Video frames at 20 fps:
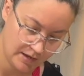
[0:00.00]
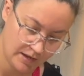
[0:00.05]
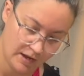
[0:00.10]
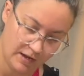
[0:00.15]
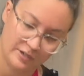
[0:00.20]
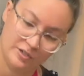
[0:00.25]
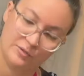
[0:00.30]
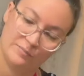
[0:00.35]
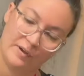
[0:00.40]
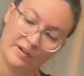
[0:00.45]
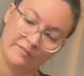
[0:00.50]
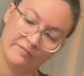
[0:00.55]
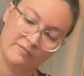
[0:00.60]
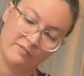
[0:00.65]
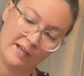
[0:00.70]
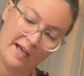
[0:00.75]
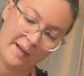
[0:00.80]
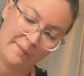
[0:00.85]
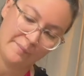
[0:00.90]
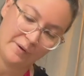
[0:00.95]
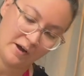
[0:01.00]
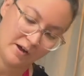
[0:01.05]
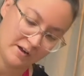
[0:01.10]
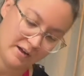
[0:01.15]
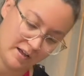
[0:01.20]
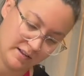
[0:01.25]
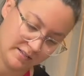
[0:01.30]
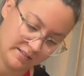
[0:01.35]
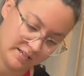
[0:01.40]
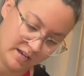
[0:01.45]
I do my flat part
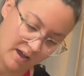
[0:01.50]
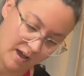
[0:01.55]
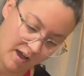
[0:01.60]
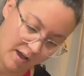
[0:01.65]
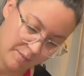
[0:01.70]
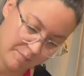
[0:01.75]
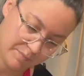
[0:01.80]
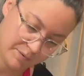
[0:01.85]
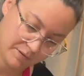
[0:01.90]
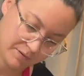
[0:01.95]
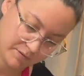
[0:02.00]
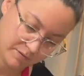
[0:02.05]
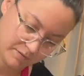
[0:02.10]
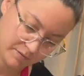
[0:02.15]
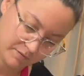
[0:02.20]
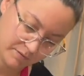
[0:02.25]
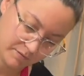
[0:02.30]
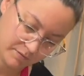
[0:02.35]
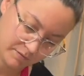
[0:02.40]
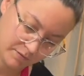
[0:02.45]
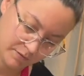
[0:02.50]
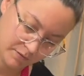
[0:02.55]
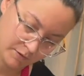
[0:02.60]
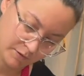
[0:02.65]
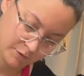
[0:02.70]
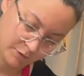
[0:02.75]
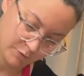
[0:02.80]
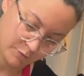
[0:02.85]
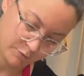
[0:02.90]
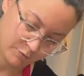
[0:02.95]
on top,
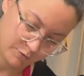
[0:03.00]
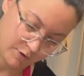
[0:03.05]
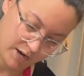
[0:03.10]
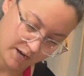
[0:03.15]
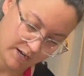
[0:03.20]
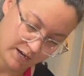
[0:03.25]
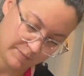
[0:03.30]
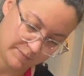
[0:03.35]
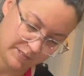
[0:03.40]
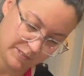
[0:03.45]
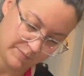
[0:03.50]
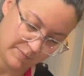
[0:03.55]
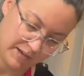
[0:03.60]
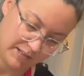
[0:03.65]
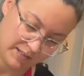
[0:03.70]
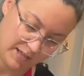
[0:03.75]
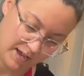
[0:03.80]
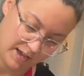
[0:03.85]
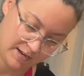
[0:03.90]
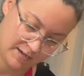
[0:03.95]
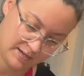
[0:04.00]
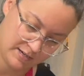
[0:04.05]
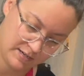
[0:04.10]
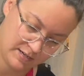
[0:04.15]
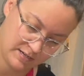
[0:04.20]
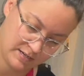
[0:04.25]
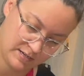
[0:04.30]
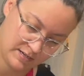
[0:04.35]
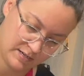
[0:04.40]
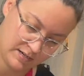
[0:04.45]
right up to my line,
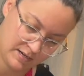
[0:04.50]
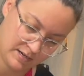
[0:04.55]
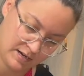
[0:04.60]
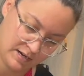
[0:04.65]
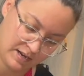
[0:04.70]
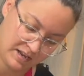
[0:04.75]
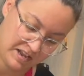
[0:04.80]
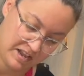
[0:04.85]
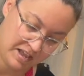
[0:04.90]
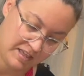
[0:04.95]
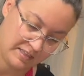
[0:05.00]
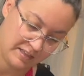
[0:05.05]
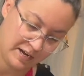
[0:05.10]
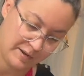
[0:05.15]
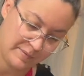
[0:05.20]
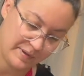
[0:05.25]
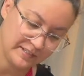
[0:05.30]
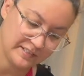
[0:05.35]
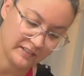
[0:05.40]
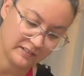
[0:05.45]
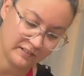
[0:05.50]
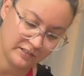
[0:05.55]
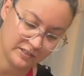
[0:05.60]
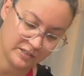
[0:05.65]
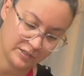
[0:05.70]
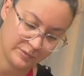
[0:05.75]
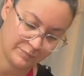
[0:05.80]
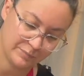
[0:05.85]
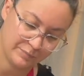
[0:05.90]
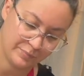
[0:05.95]
and then I basically
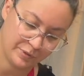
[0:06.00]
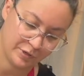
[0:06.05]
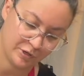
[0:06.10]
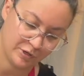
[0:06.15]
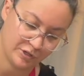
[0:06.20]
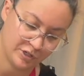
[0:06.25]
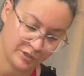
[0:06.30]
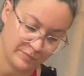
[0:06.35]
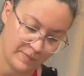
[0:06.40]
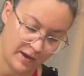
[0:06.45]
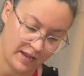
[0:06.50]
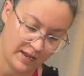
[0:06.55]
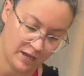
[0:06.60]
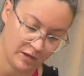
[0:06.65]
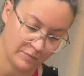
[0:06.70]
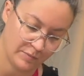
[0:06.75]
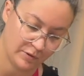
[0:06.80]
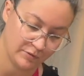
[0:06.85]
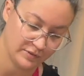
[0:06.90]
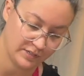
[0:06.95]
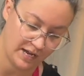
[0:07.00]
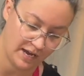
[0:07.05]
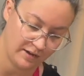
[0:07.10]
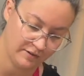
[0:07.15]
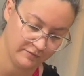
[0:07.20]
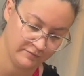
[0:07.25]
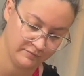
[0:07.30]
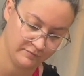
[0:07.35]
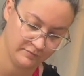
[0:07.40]
just push my elbow down.